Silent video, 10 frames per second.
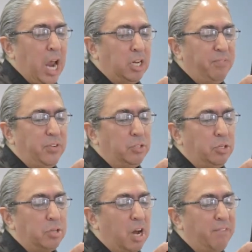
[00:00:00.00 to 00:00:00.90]
and if you
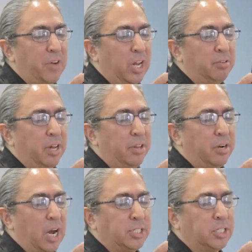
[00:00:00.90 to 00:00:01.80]
do not follow other
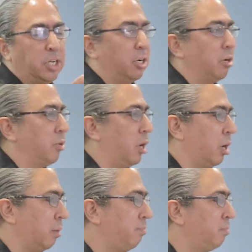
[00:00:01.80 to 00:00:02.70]
gods to your own
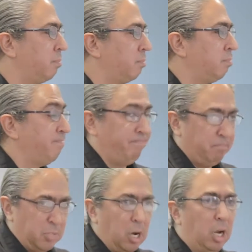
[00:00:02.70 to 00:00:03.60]
harm,
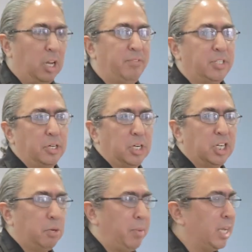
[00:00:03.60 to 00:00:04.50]
all of these are
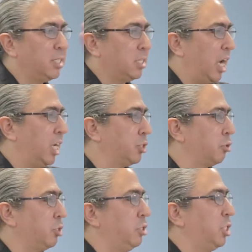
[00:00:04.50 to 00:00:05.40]
good commands, I
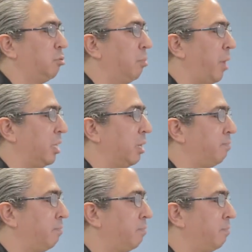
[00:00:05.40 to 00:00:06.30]
exhort you to obey them.
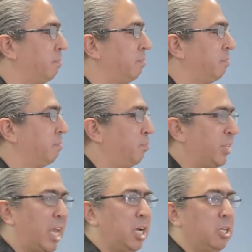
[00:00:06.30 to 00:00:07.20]
But
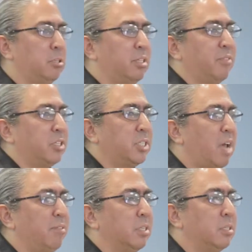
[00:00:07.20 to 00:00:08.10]
they included verse
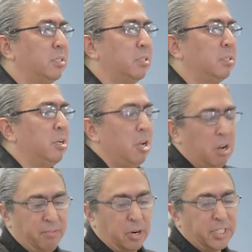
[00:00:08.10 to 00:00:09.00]
7.
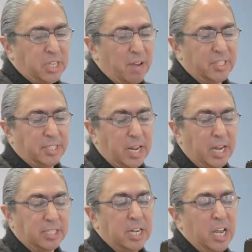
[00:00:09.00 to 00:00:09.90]
Verse 7
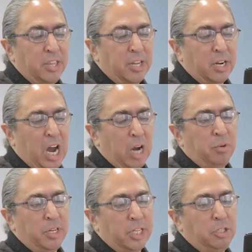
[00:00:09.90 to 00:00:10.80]
says, then I
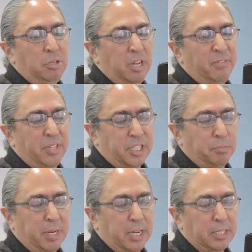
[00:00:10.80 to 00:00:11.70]
will let you live in this
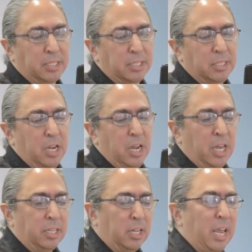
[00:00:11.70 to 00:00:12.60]
place,
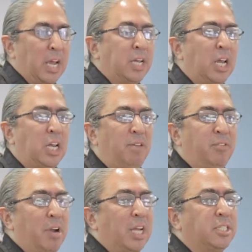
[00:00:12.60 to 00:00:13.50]
in the land I gave
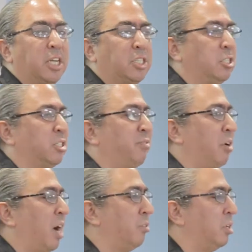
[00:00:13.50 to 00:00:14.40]
your ancestors
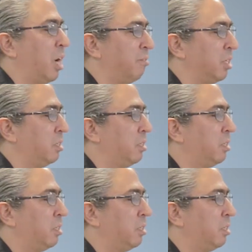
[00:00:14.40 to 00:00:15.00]
forever and ever.